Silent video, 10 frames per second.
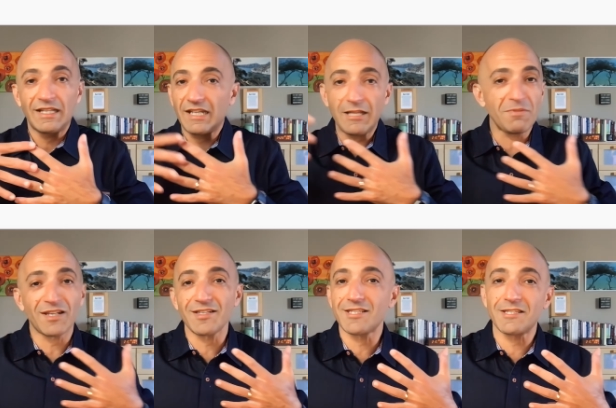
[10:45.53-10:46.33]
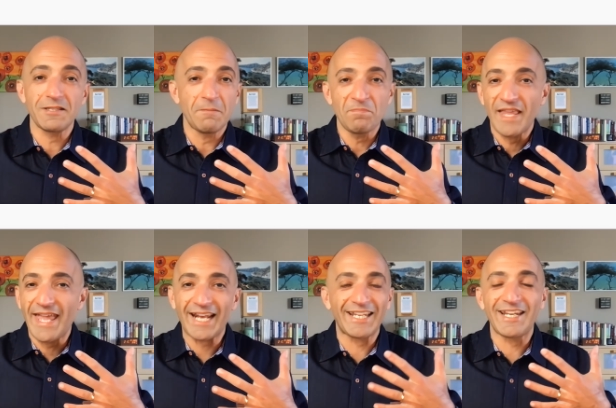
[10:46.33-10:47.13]
limitless
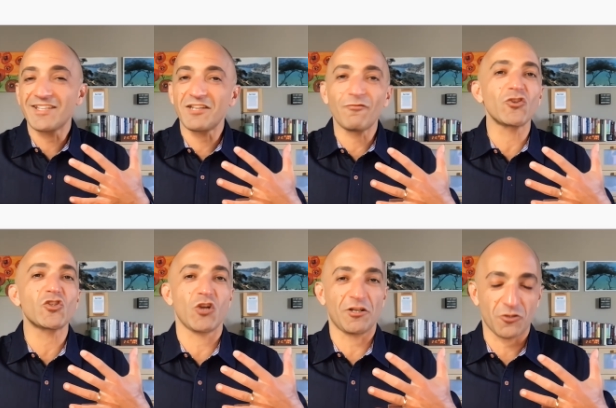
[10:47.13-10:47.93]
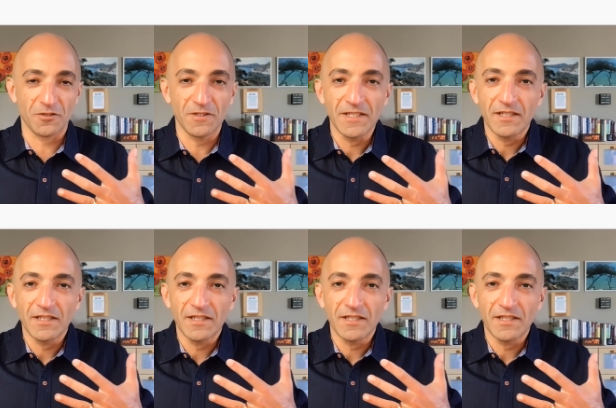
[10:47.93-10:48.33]
analytics infrastructure,